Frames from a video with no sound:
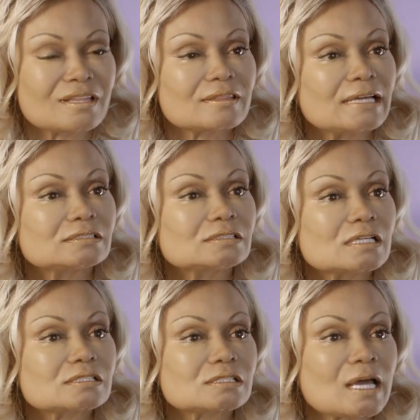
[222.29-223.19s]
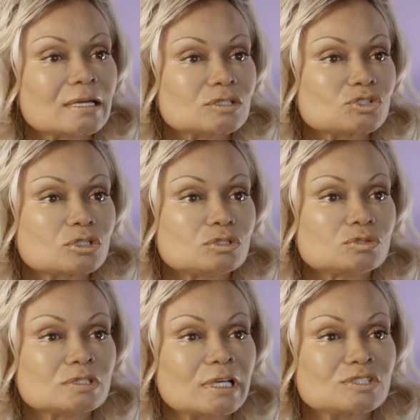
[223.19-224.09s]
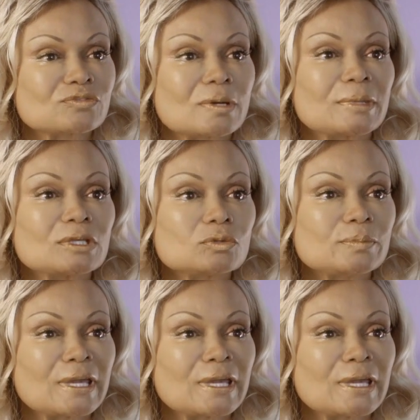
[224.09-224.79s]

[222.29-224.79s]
That does not excuse us from ill